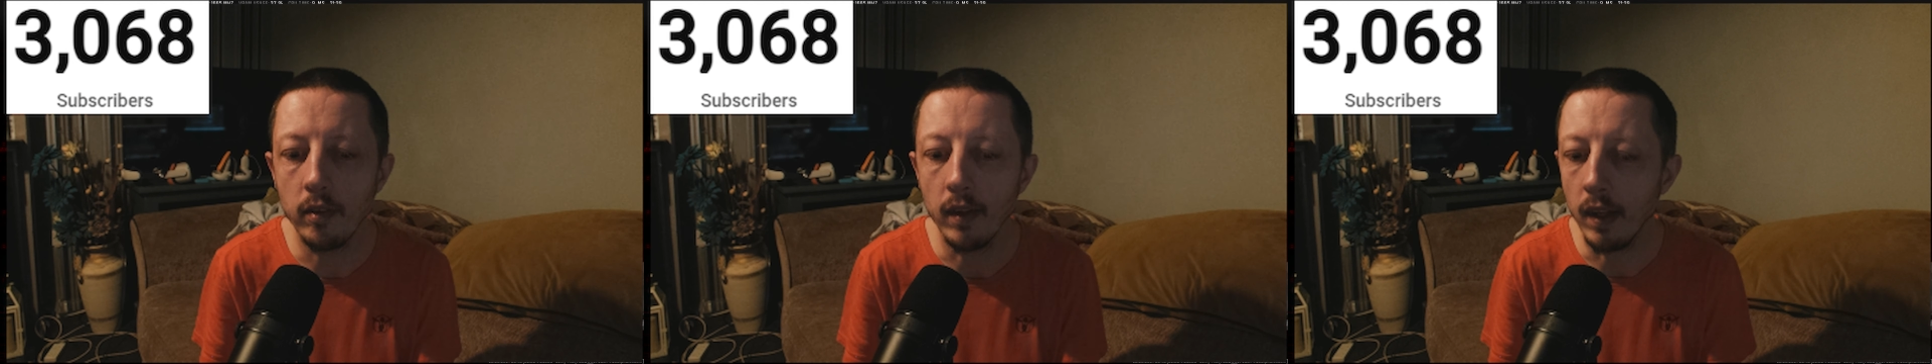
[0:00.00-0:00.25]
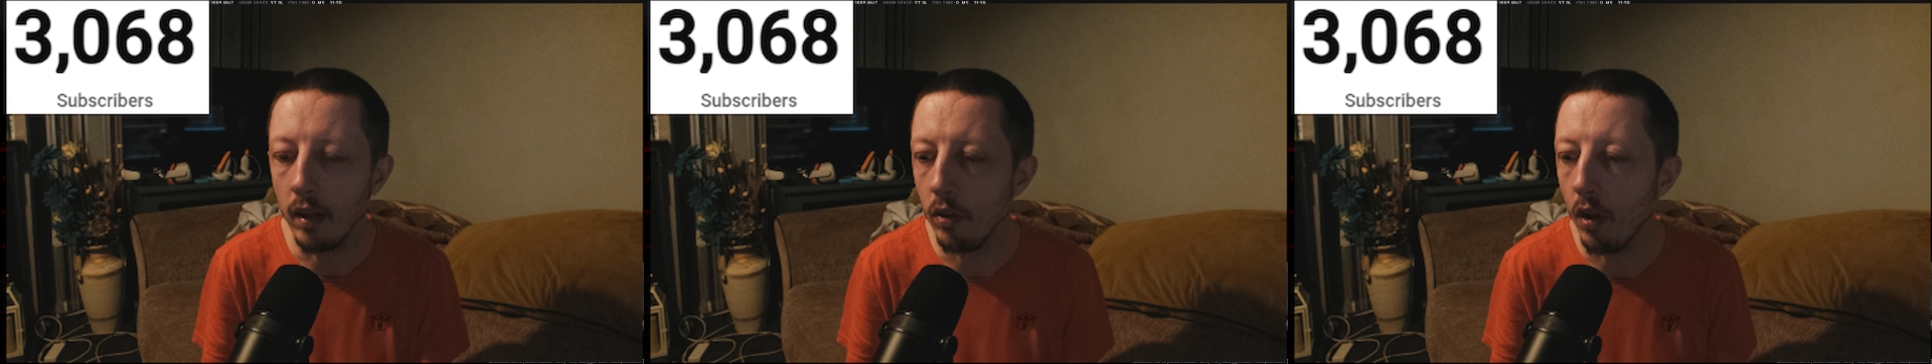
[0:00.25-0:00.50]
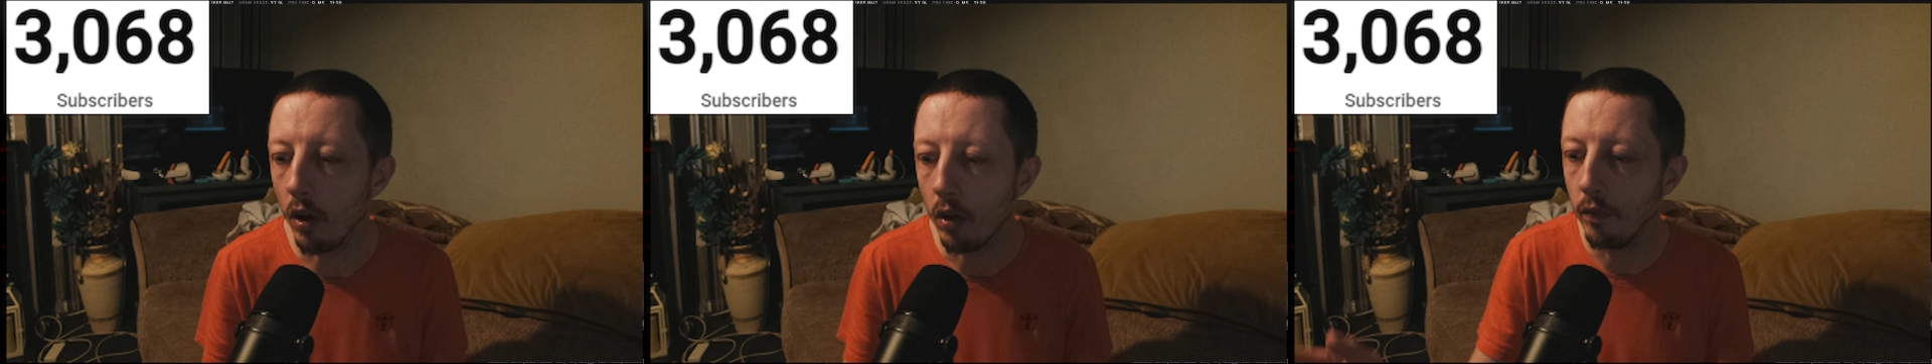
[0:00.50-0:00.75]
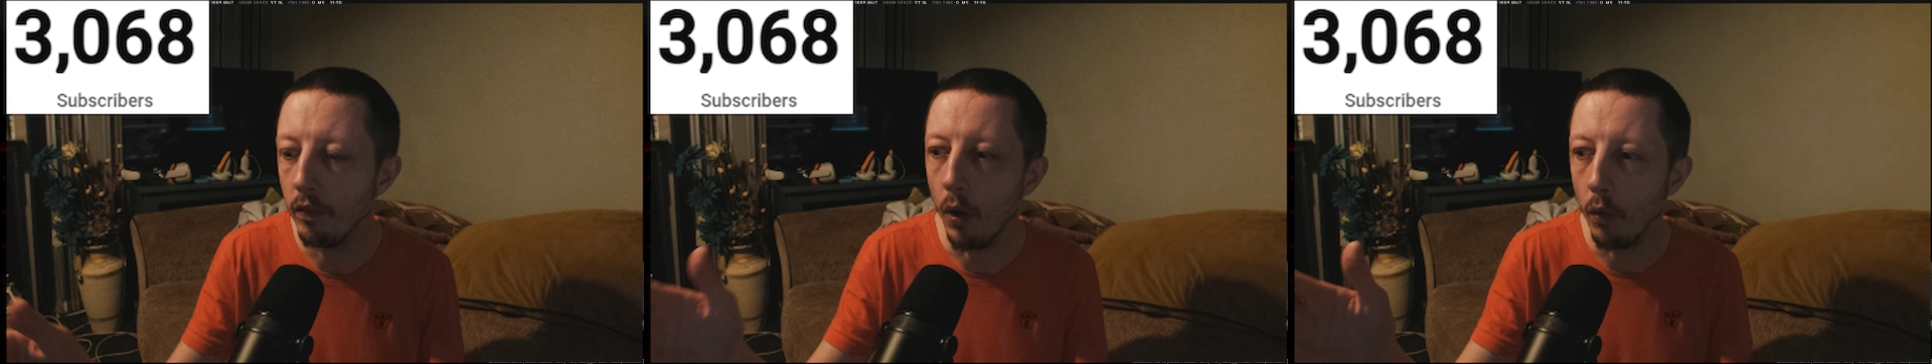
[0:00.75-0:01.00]
and then you all
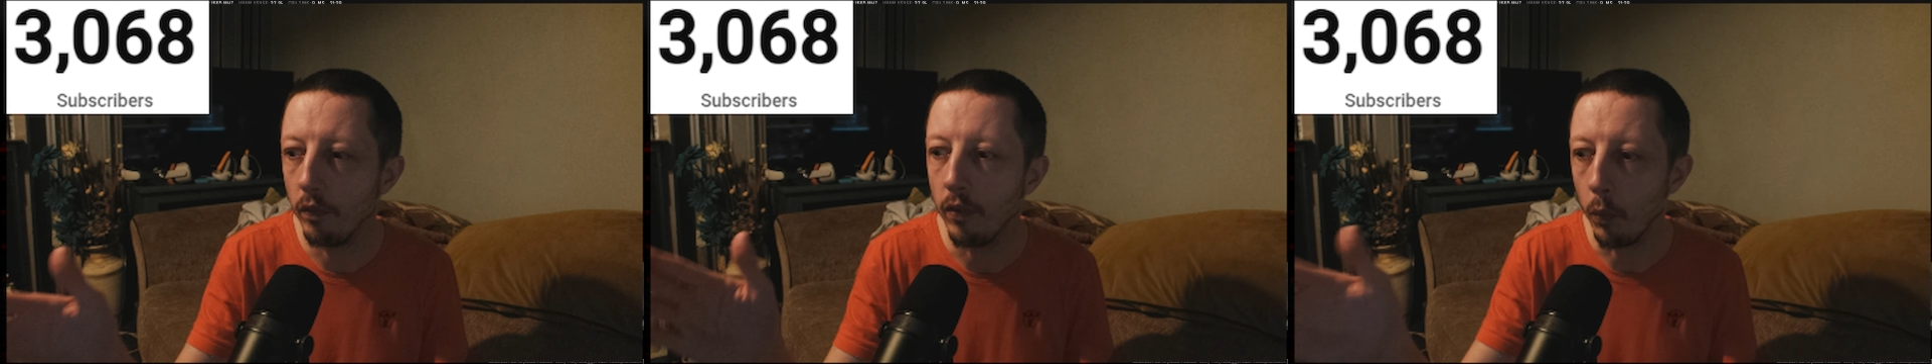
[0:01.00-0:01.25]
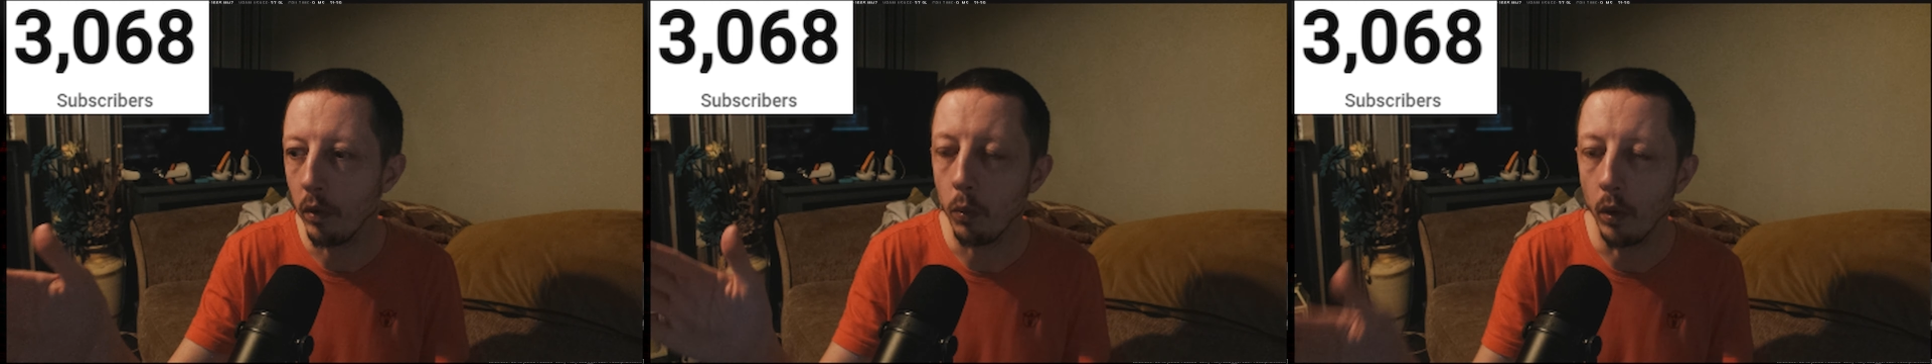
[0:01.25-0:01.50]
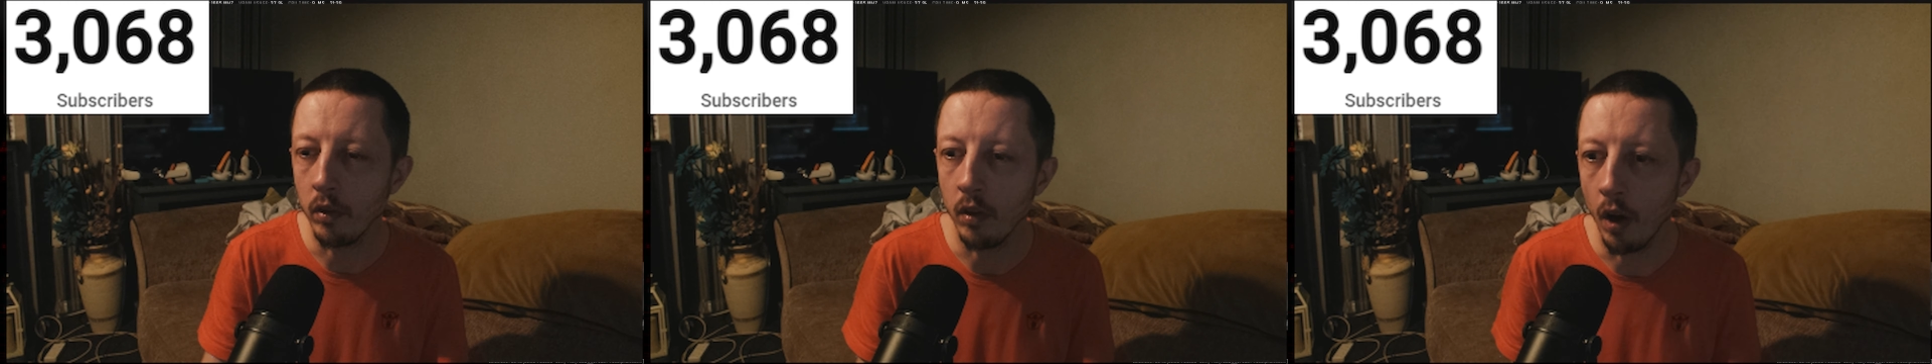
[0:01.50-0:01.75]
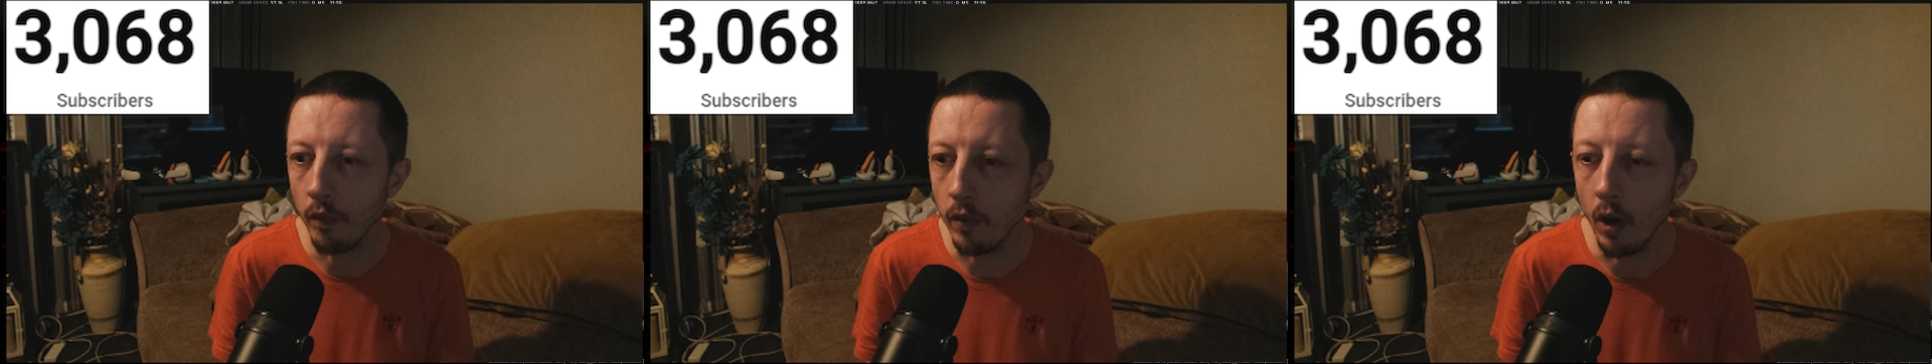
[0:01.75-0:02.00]
can vote for which one you
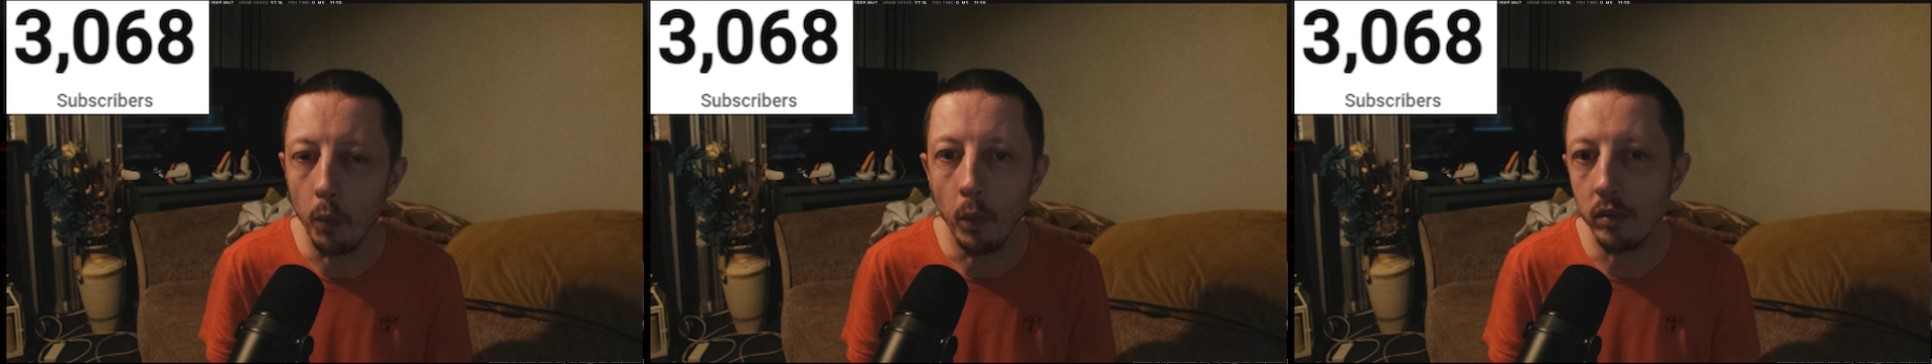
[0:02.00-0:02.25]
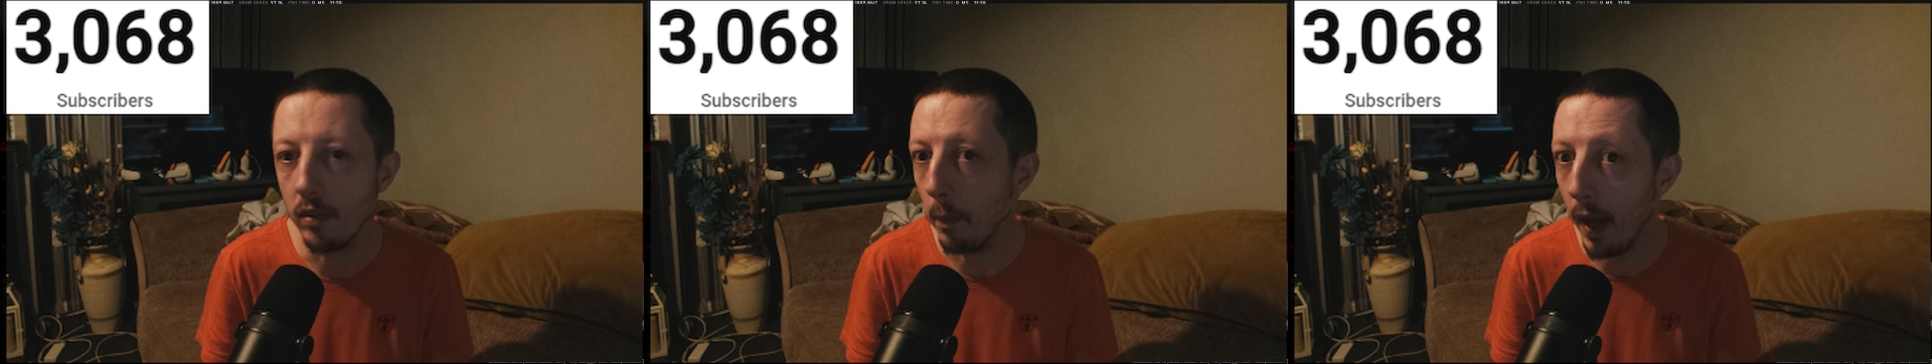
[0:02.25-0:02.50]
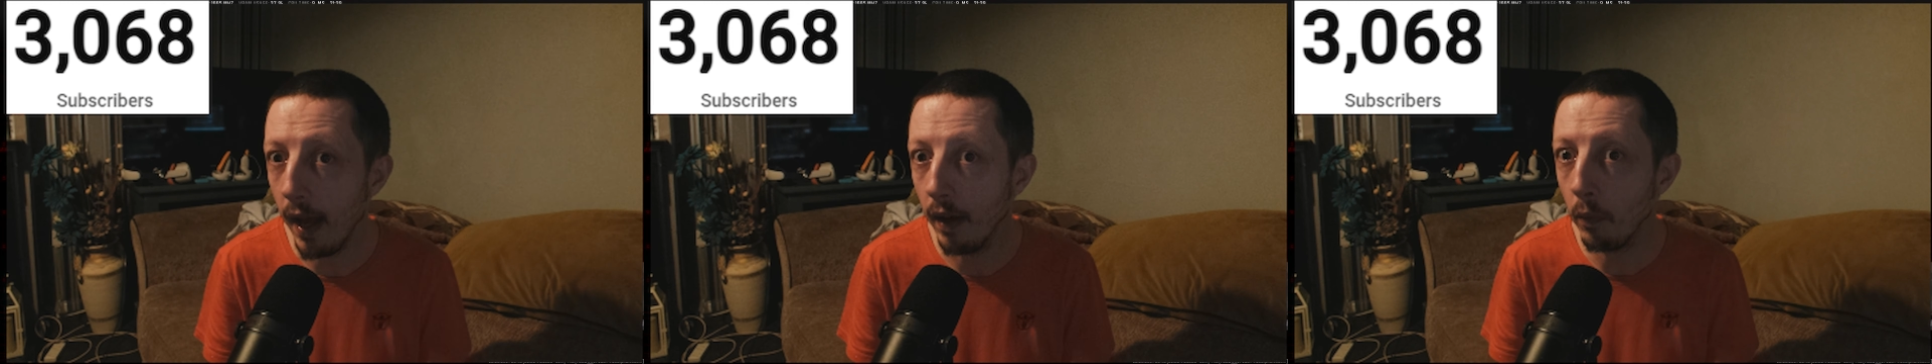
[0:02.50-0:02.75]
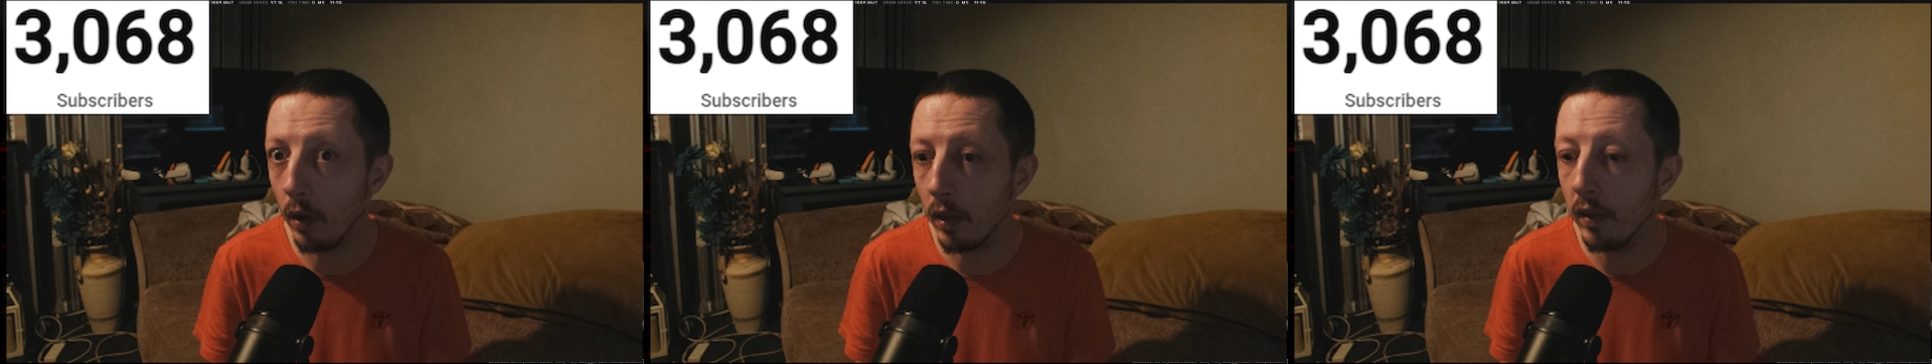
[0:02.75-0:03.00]
all thought was the better
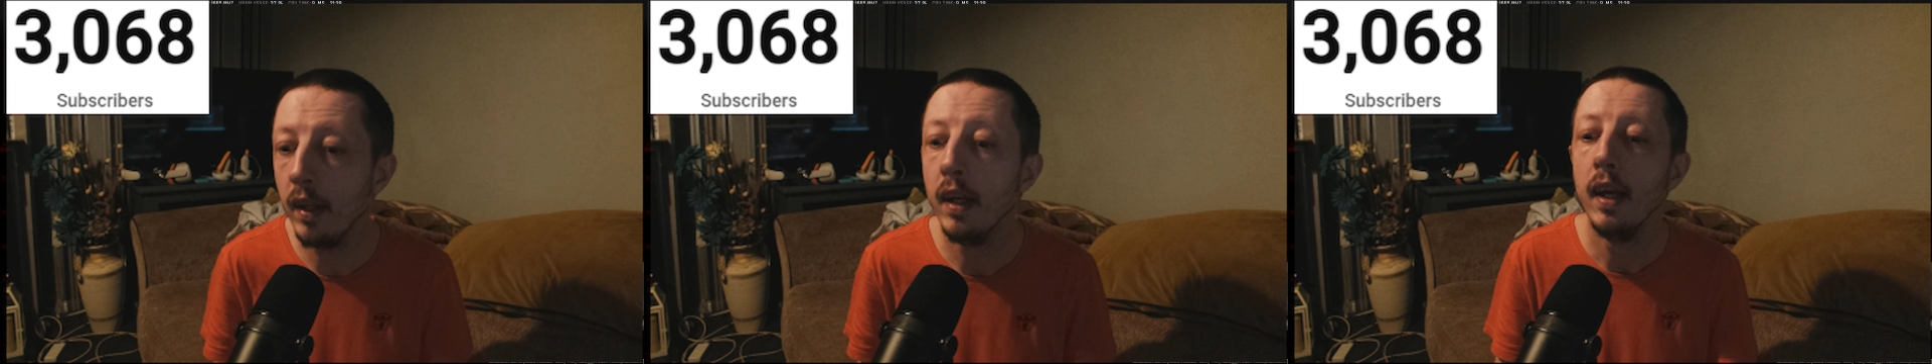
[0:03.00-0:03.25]
one